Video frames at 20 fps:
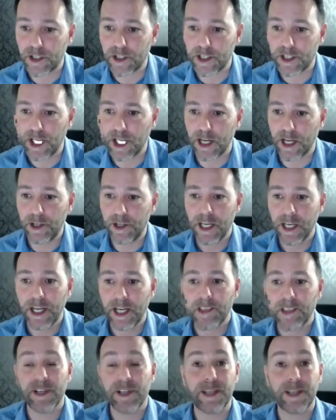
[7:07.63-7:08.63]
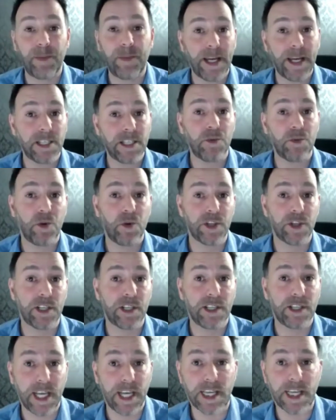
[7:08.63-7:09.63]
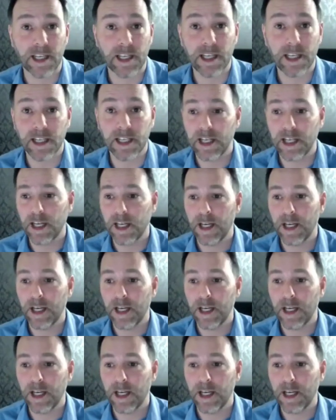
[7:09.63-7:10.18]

on just now, but it depends on what you're selling.